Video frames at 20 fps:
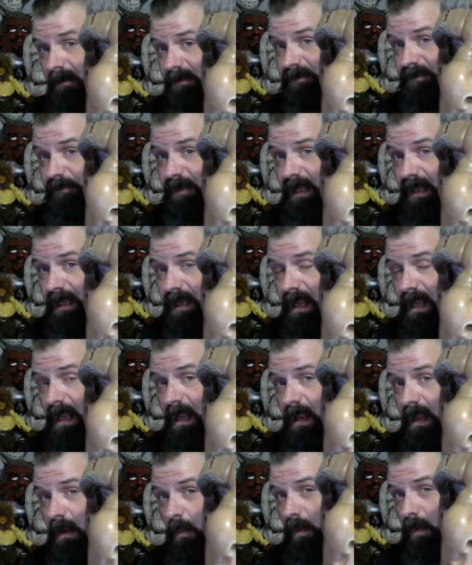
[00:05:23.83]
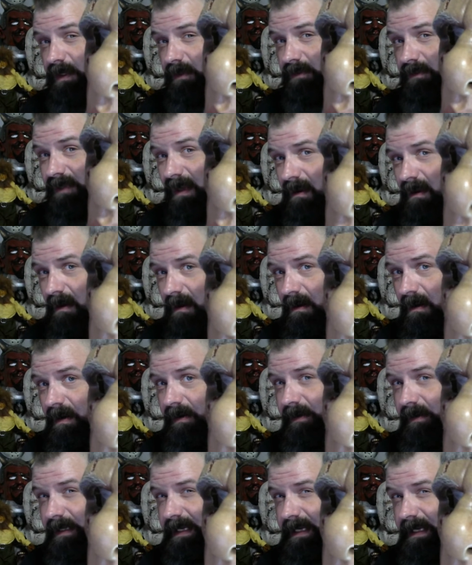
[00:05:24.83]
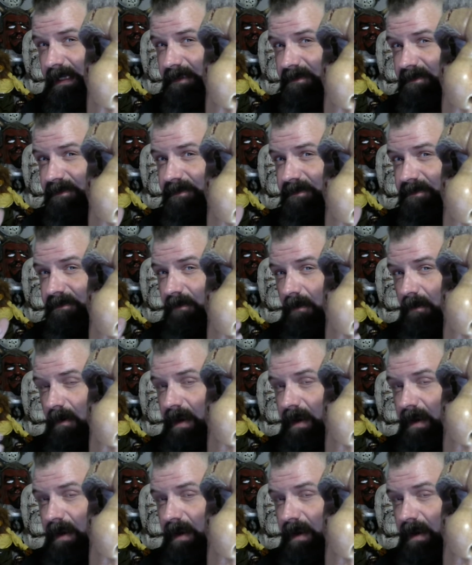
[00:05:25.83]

but when you talk, or hear